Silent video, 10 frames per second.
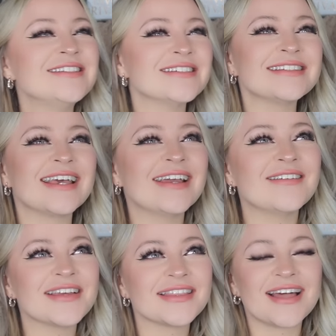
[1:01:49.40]
just
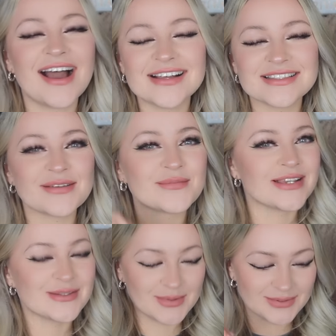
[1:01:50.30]
hearing that
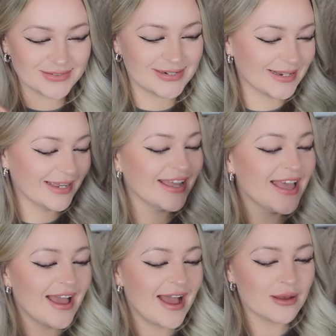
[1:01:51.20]
makes me want to read it
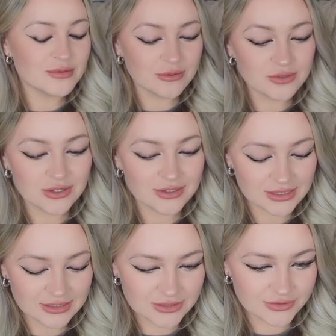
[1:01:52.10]
um so i'm so
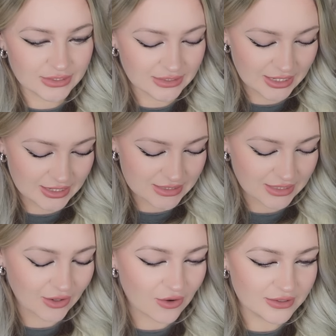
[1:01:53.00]
excited to read this
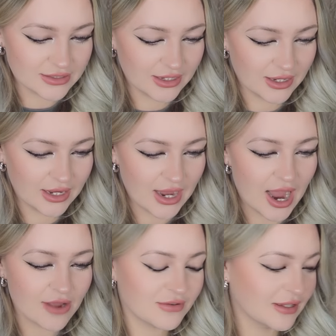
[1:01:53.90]
like honestly
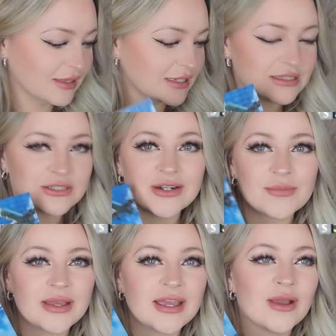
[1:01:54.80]
i feel like this is going to
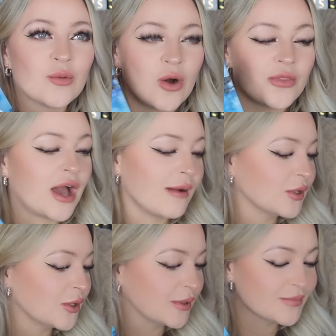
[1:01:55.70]
be one that i'm
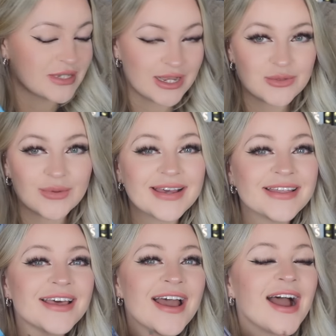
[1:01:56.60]
going to be obsessed
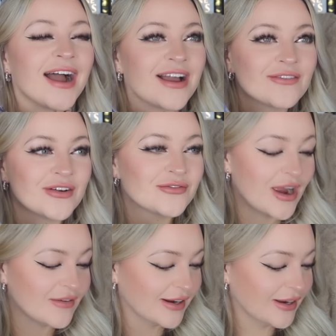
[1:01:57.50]
with i have a
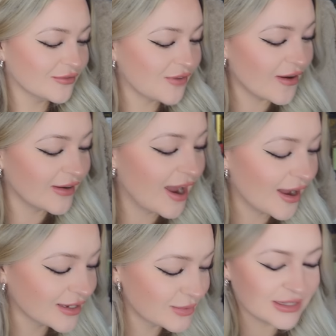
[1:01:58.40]
very very
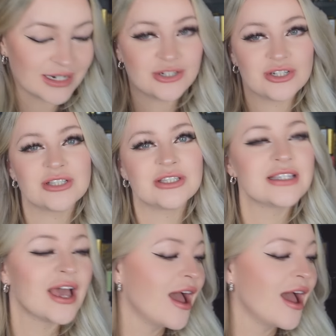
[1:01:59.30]
high expectations